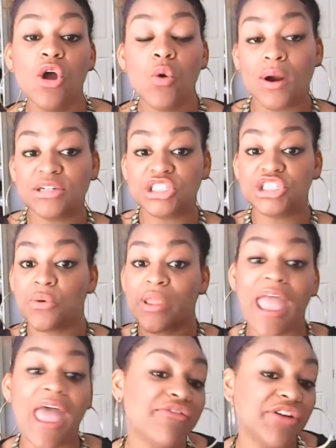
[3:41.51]
or I'm just
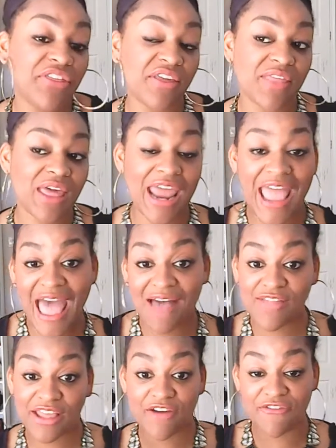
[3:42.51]
showing everything that I have
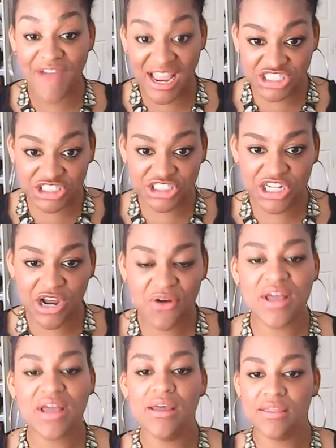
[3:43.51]
like a fashion show,
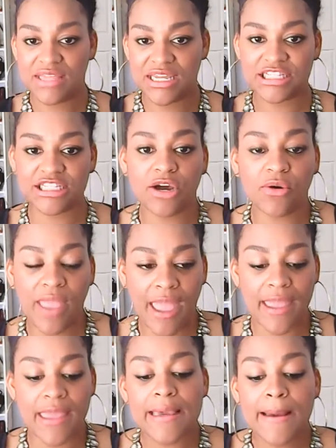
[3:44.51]
then it's okay.